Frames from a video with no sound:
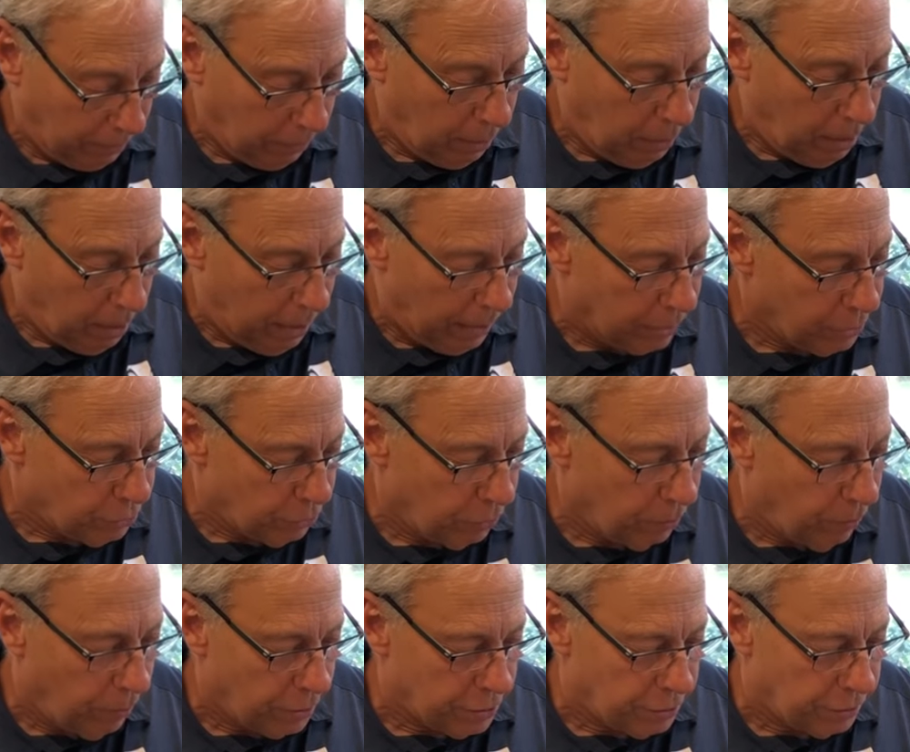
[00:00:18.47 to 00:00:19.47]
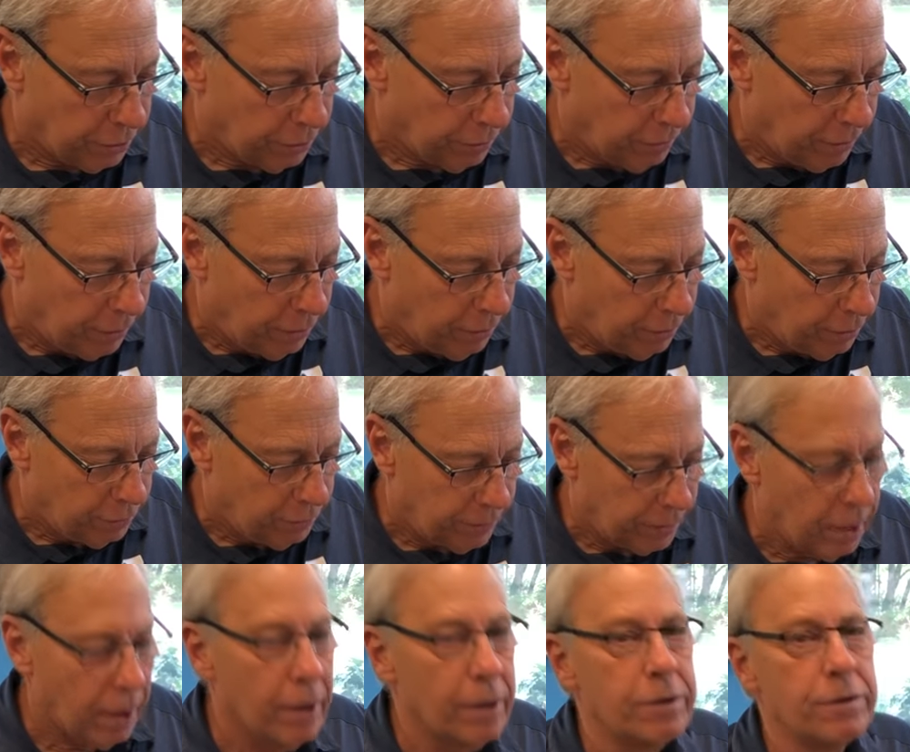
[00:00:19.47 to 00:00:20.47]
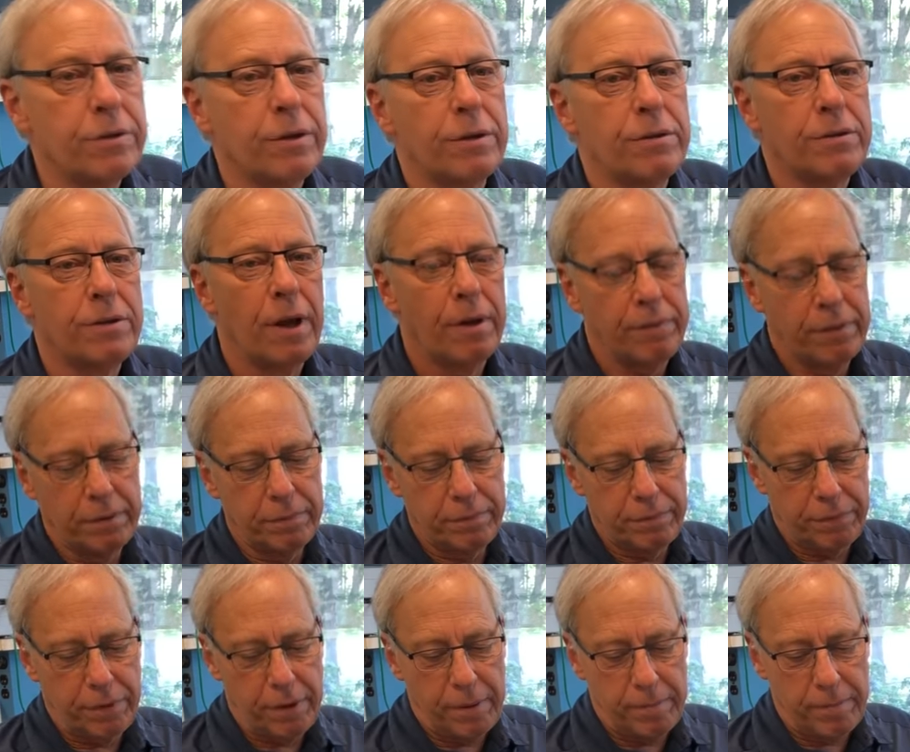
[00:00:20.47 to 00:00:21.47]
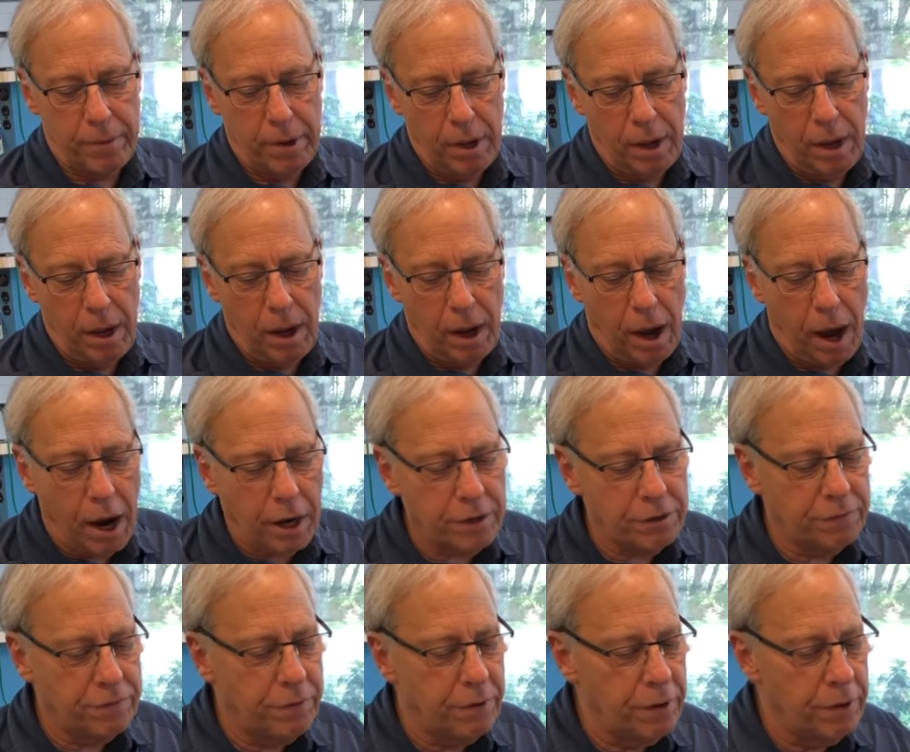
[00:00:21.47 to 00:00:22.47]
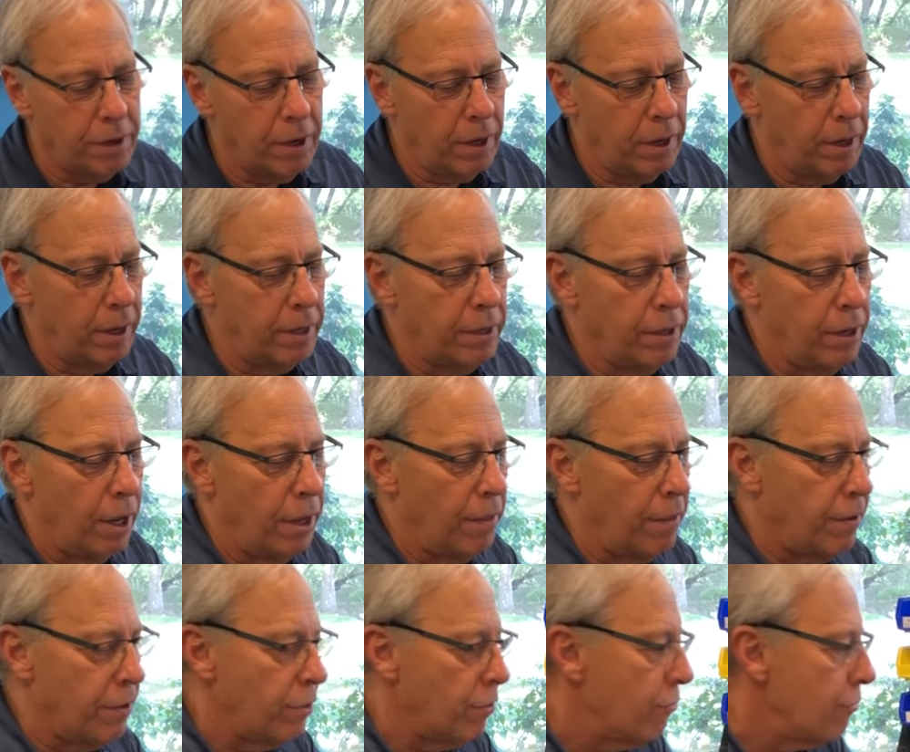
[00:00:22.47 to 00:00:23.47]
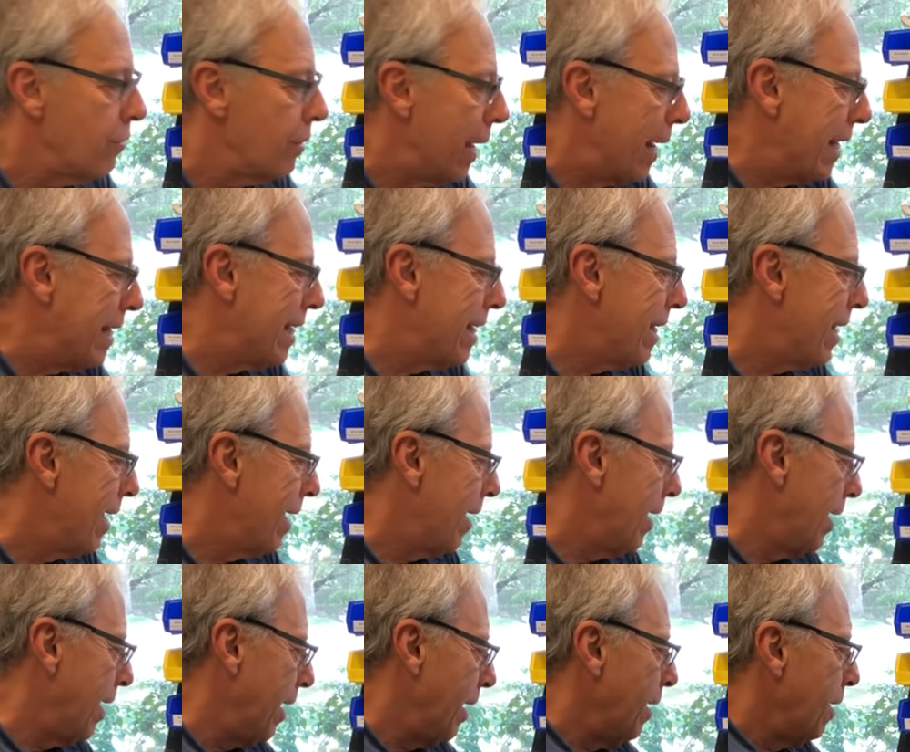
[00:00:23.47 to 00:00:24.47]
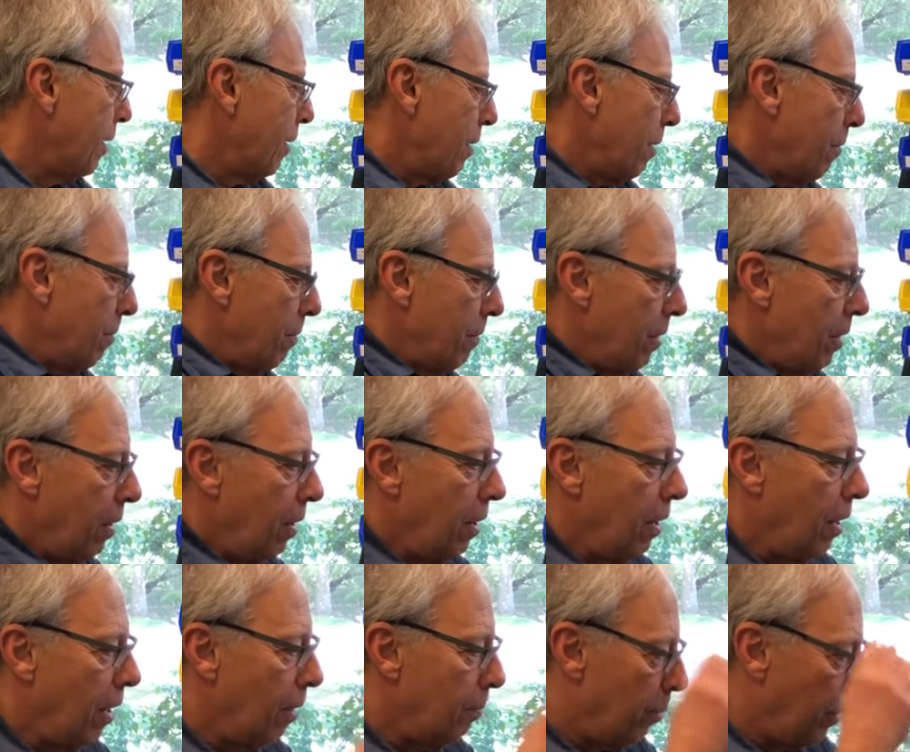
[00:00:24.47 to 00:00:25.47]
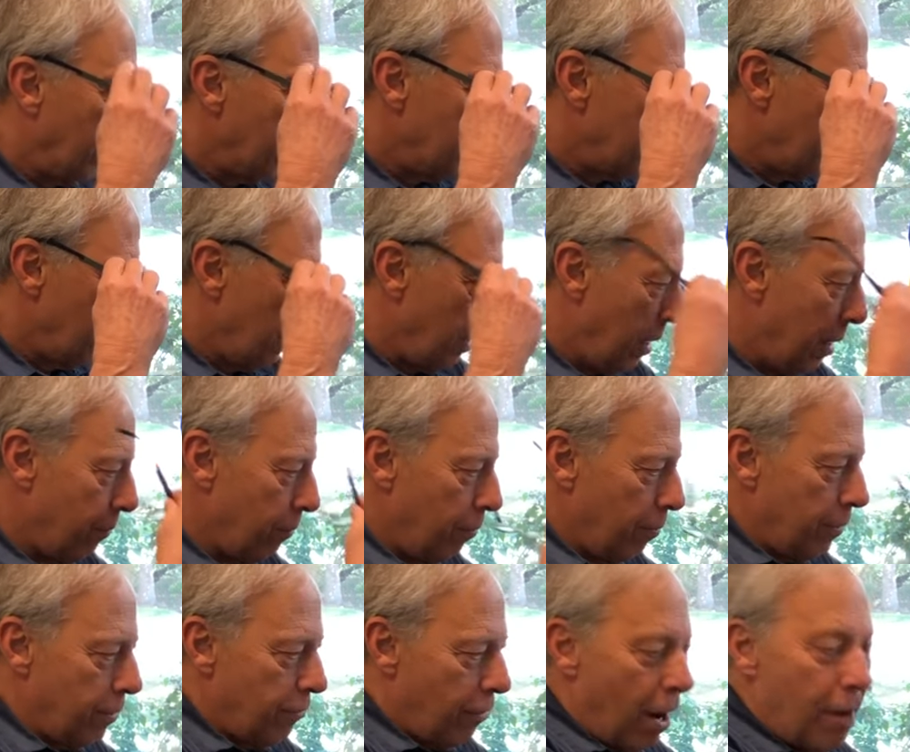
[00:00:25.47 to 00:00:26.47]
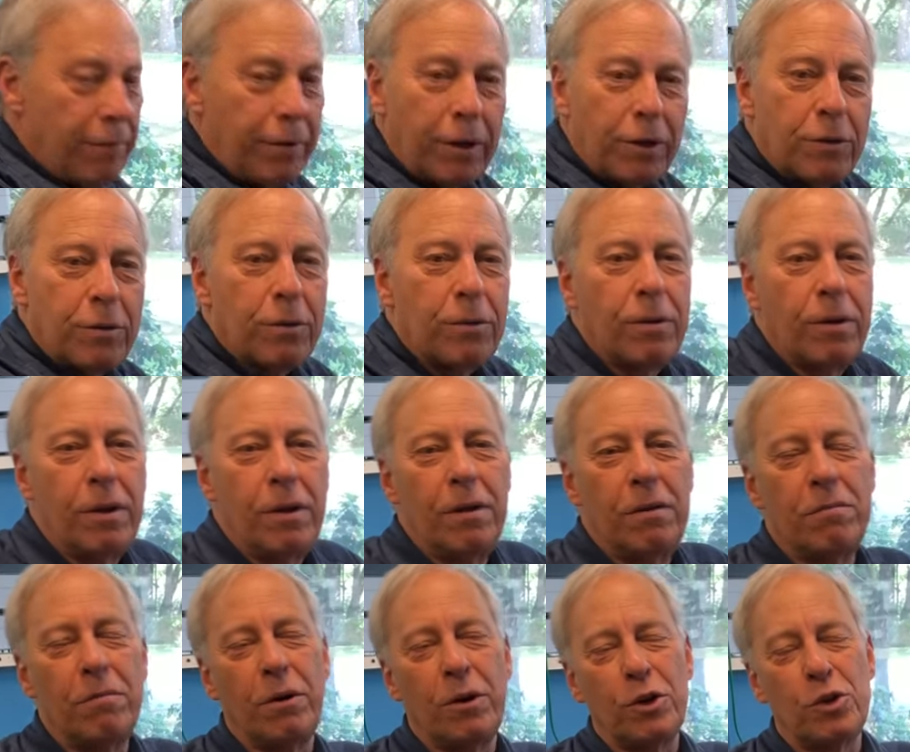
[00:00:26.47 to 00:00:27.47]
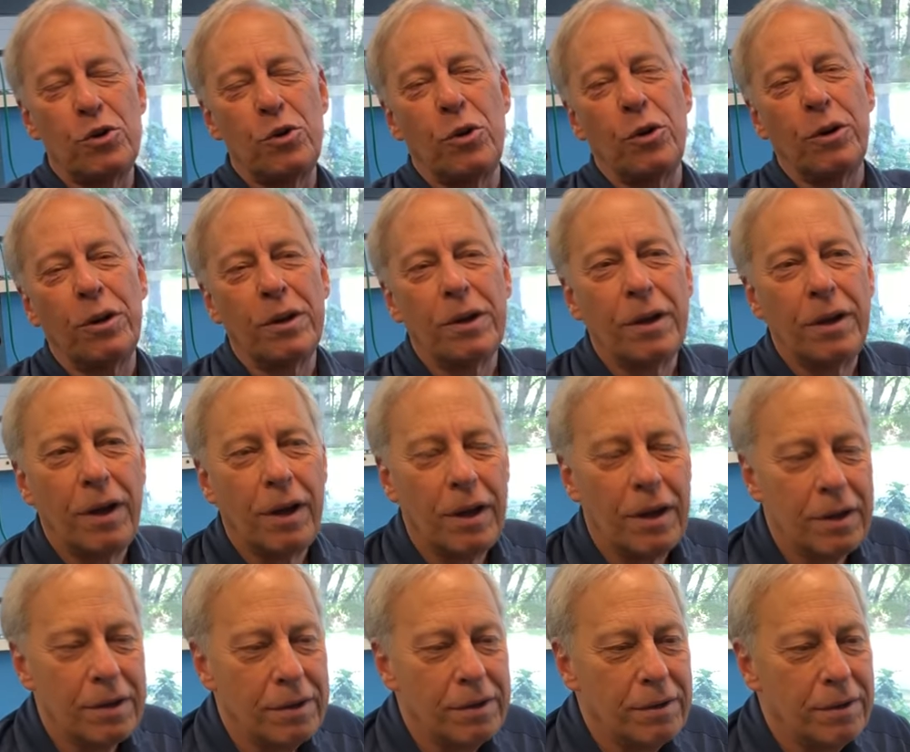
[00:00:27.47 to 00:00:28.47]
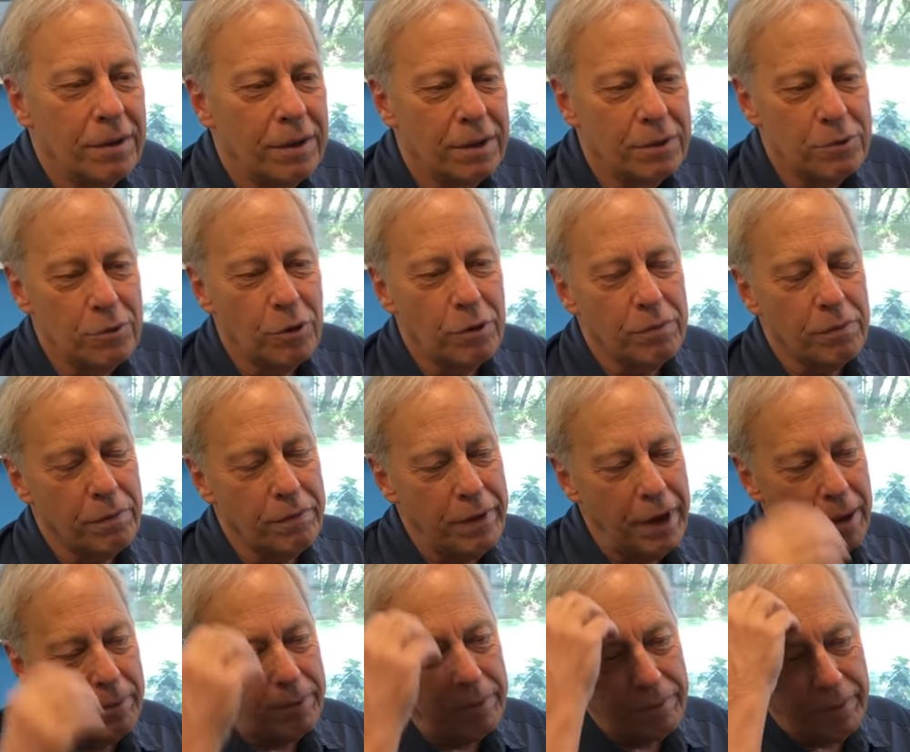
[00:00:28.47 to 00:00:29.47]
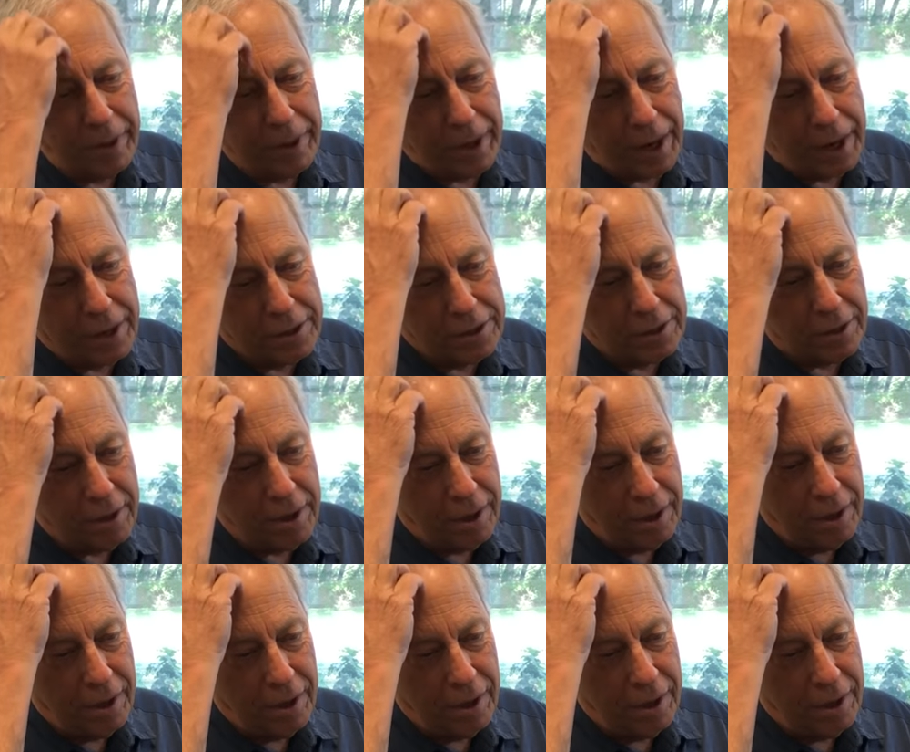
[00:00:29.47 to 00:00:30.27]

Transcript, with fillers: Uh, I enjoy watching your videos. Regards, Stefan from Oxford in the United Kingdom, a place that I will be traveling to very shortly on sort of a family vacation,